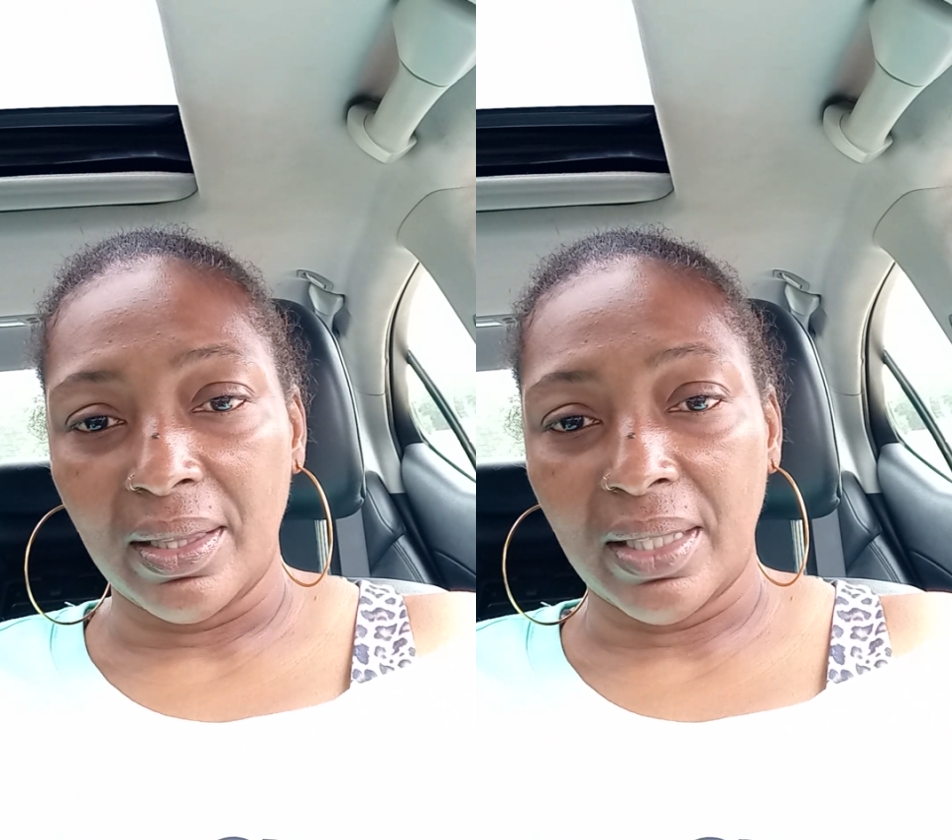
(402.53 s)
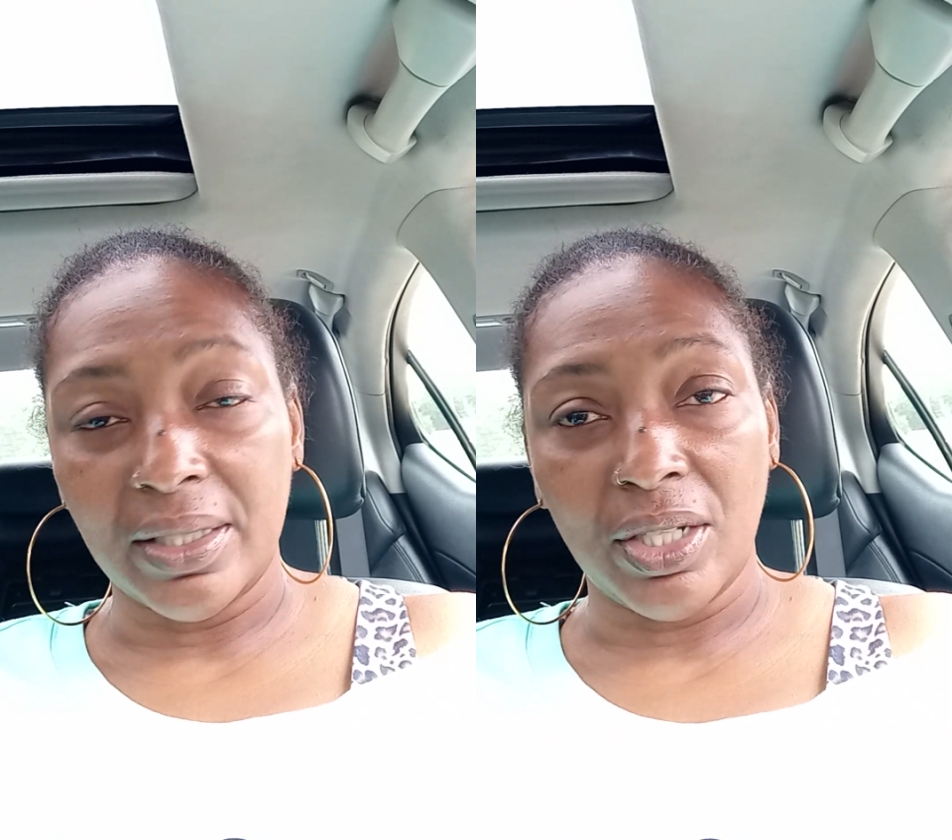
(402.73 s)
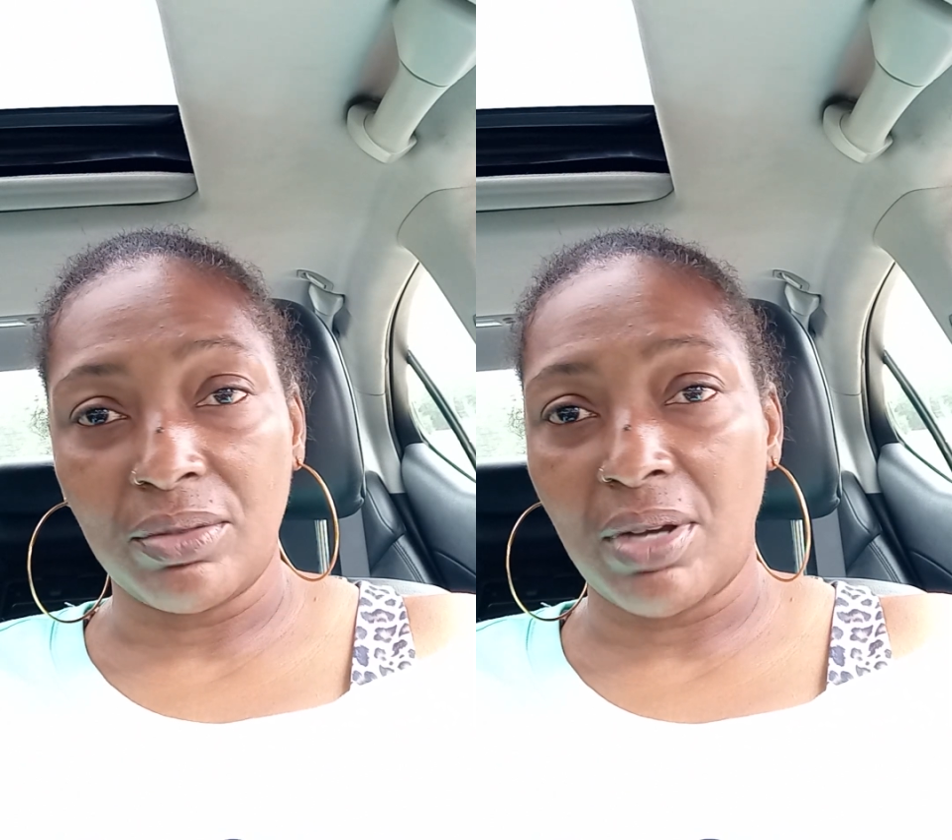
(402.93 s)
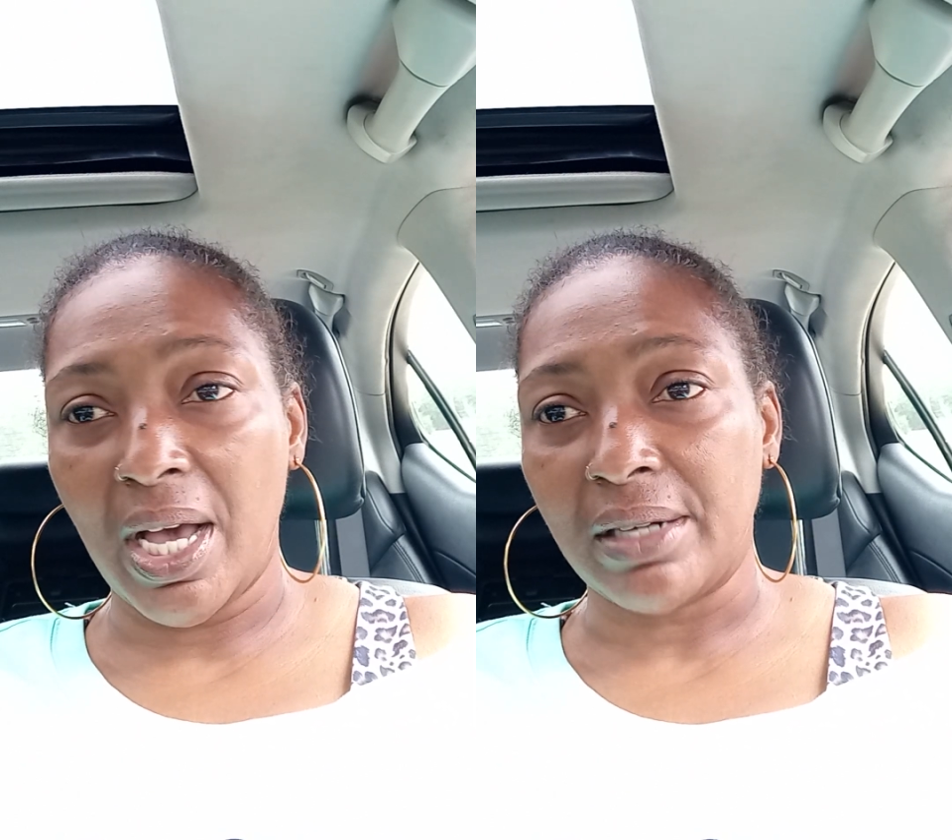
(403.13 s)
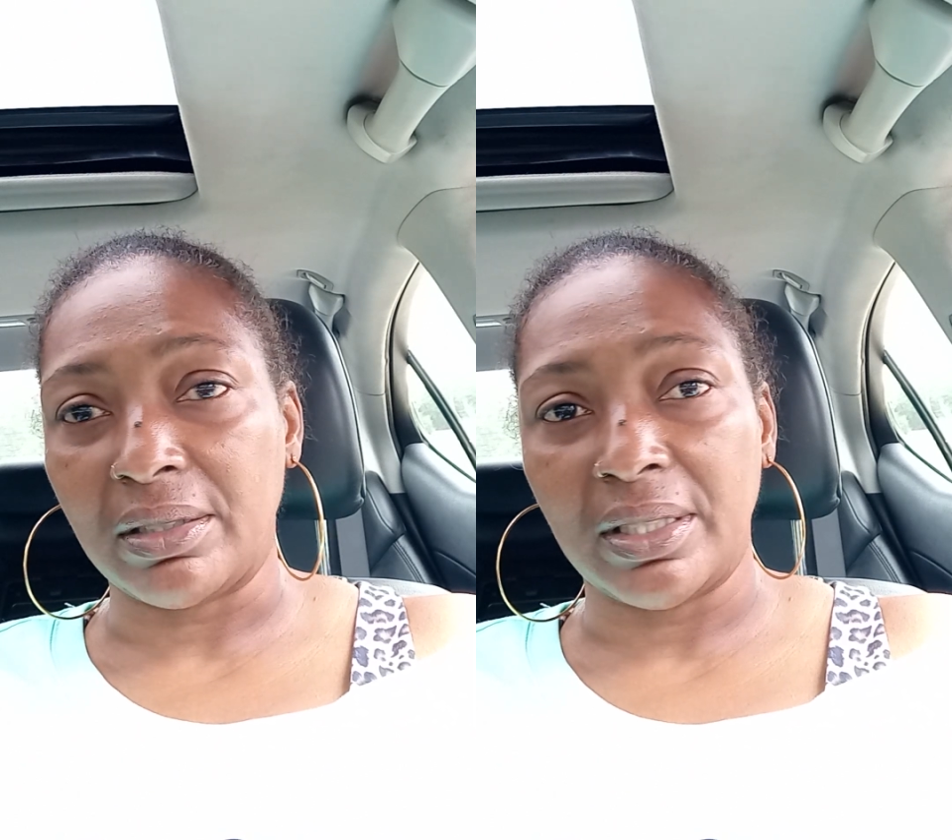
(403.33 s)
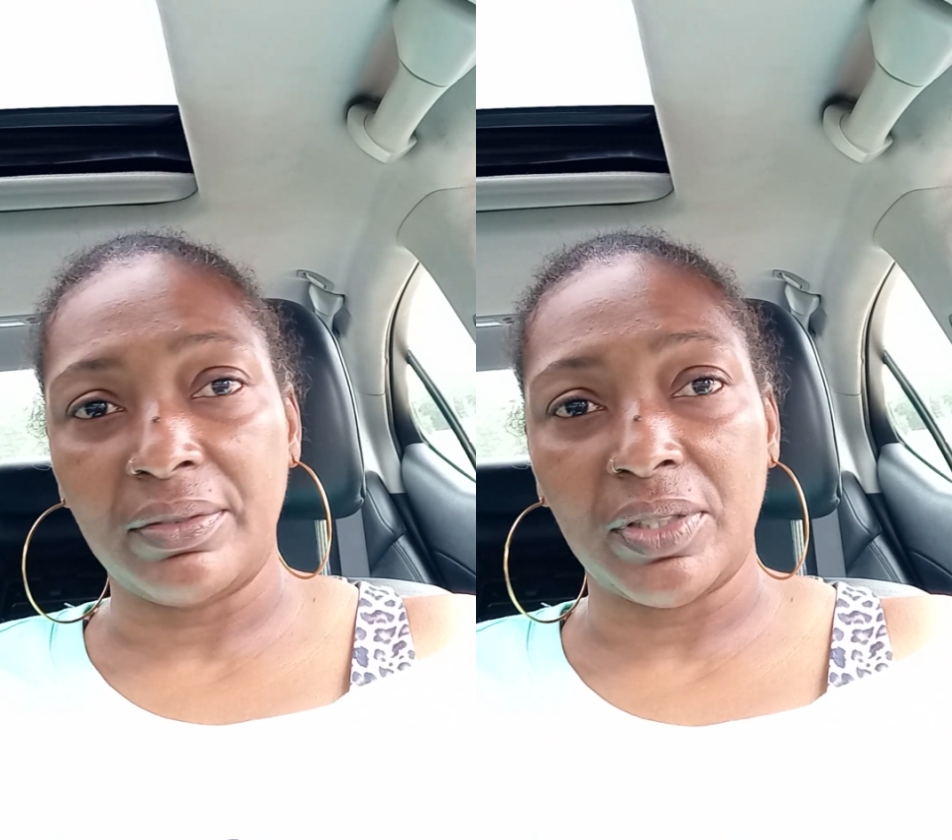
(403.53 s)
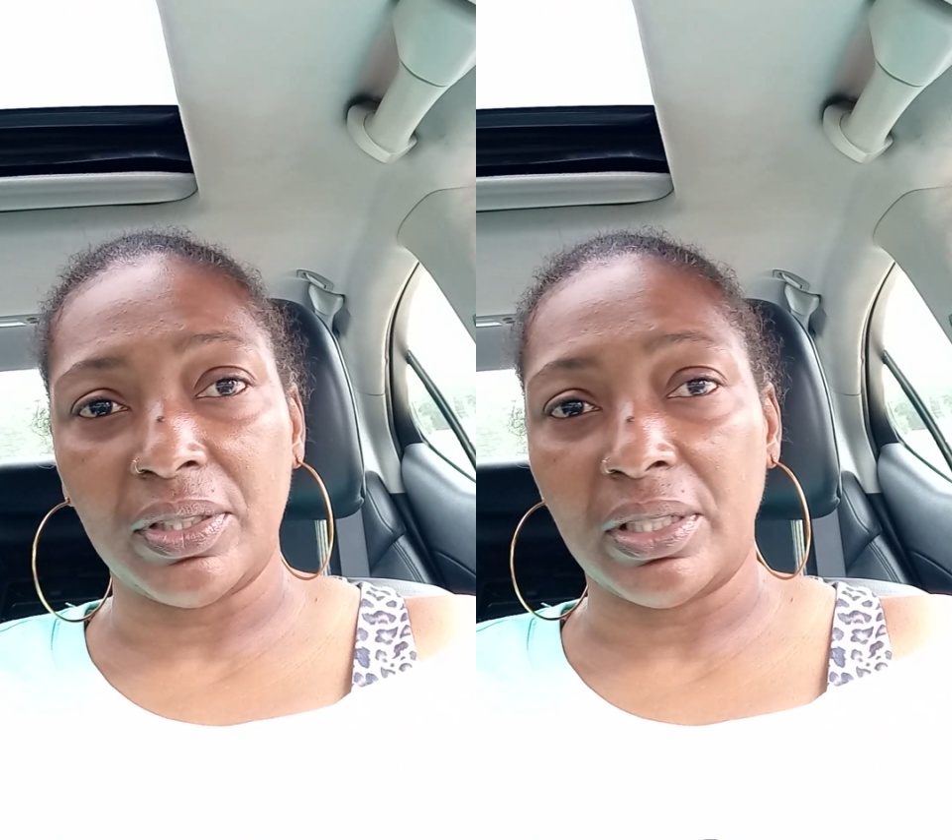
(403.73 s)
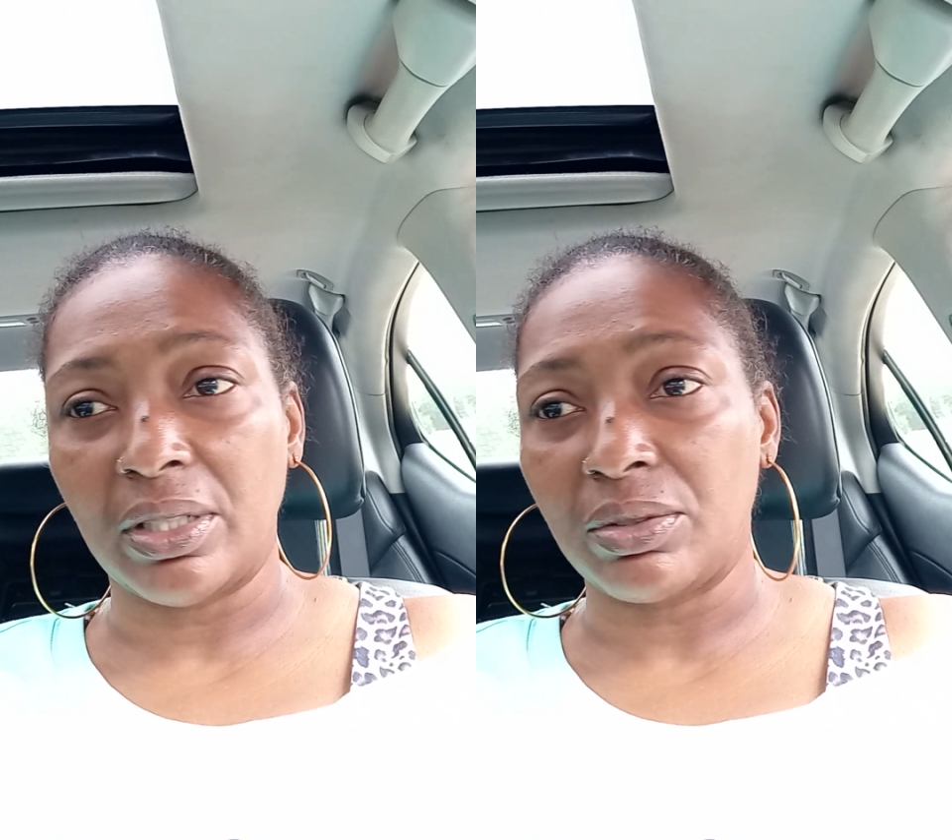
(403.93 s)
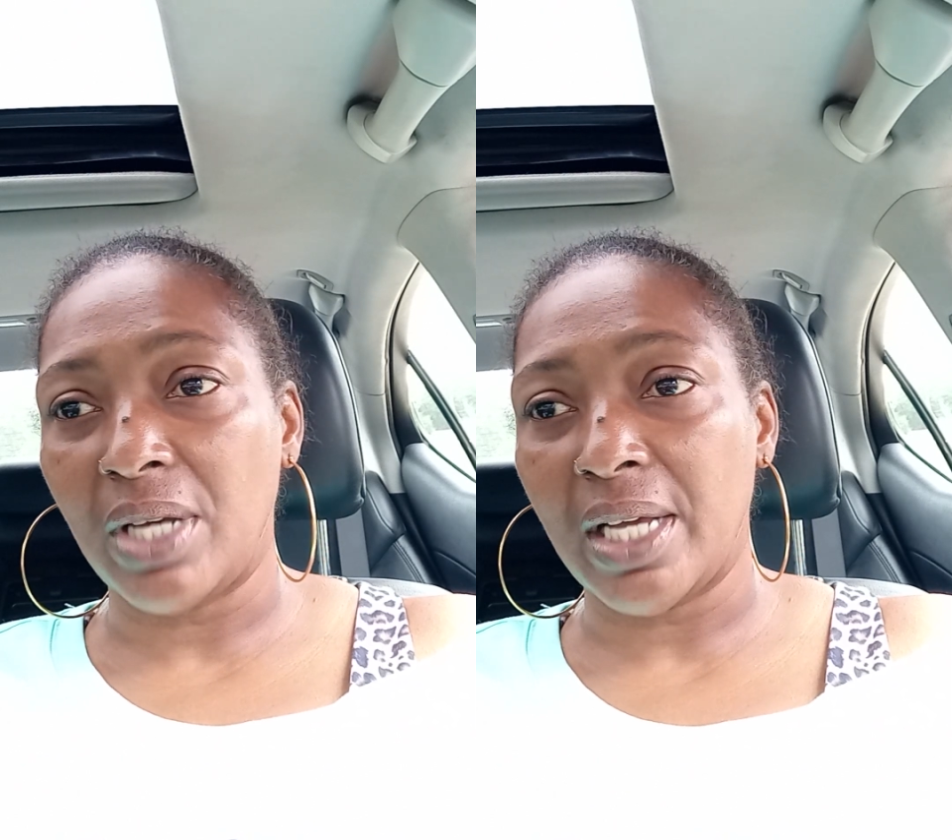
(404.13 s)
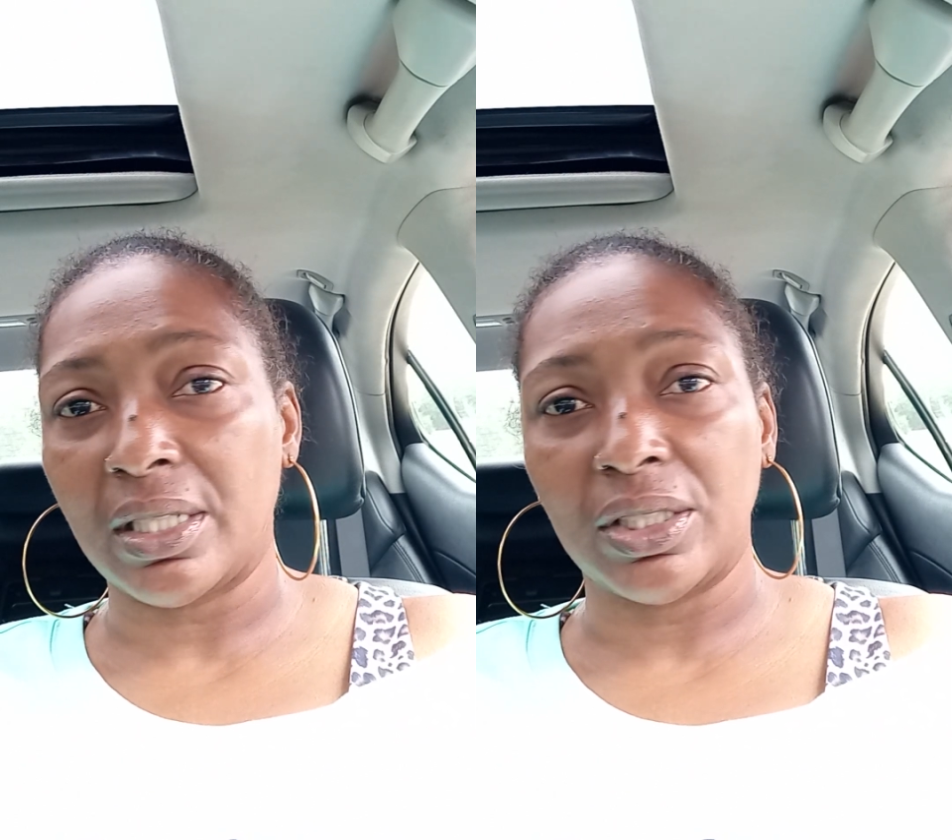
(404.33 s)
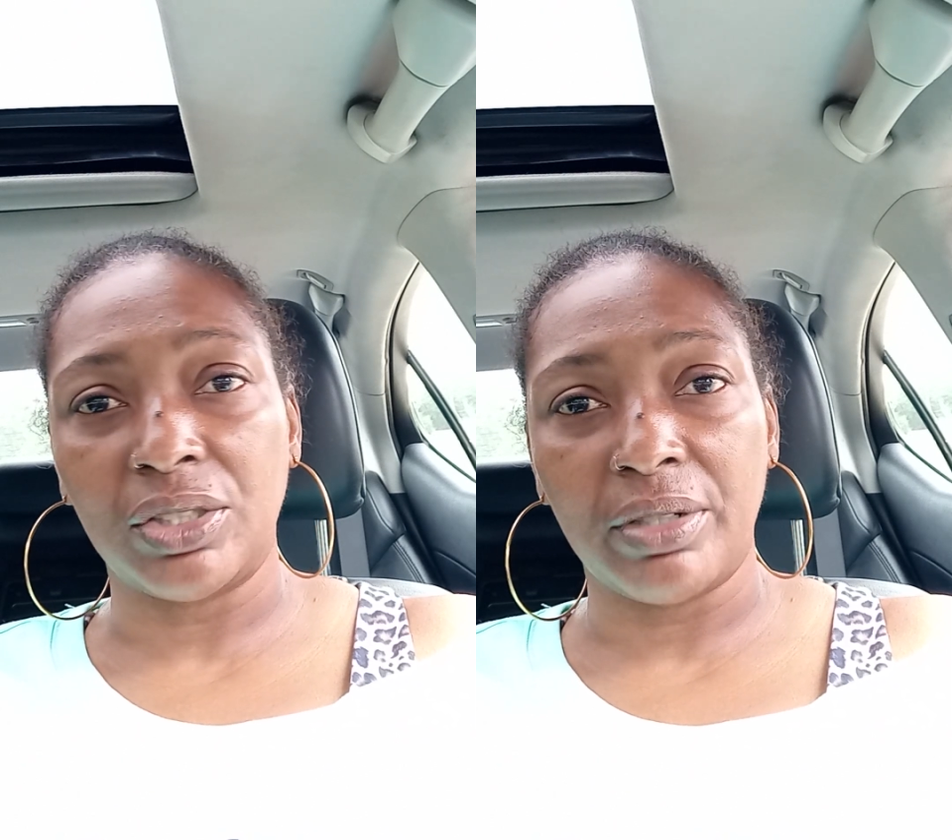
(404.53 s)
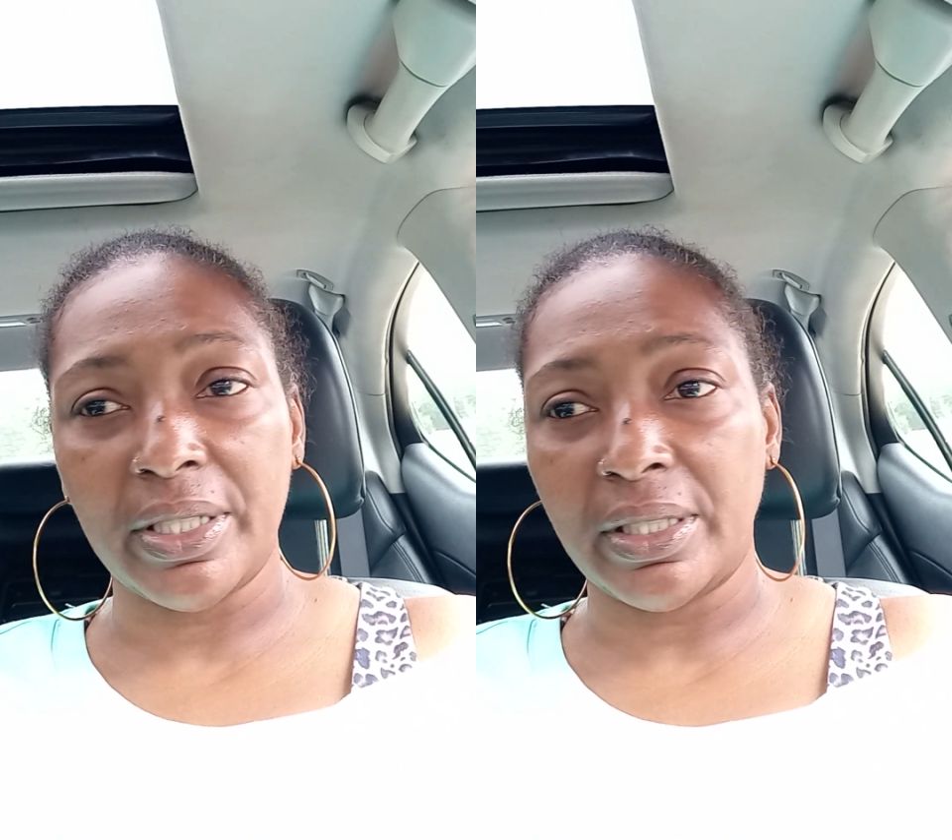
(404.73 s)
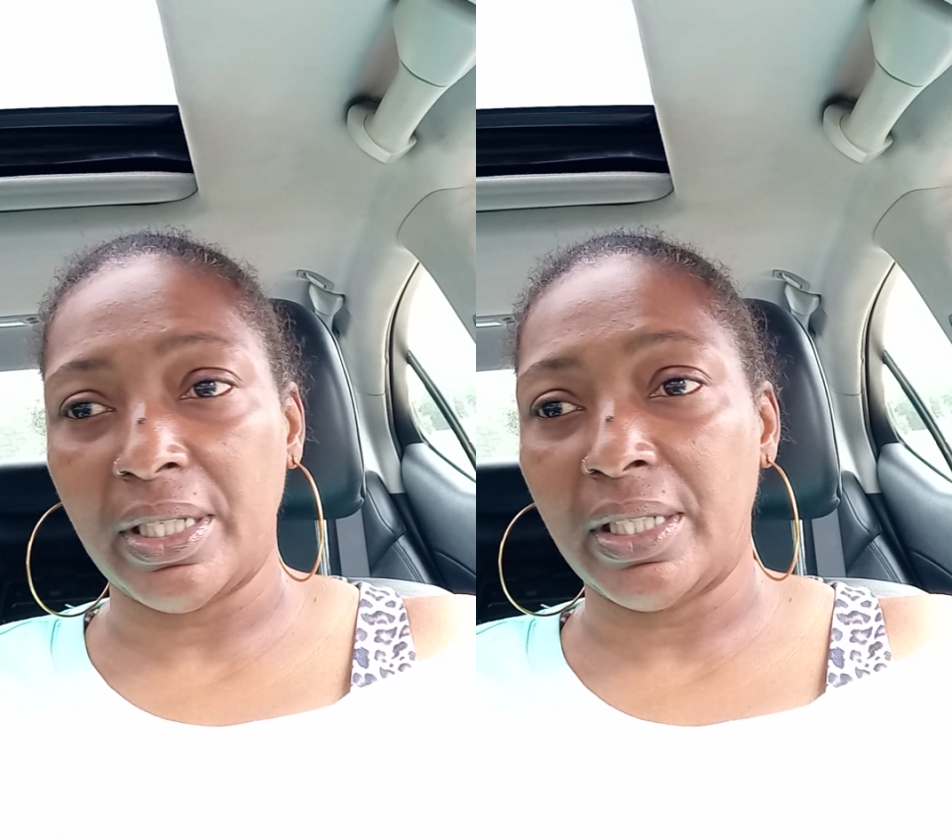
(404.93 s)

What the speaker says: that don't know how to live it, that don't know how to address it.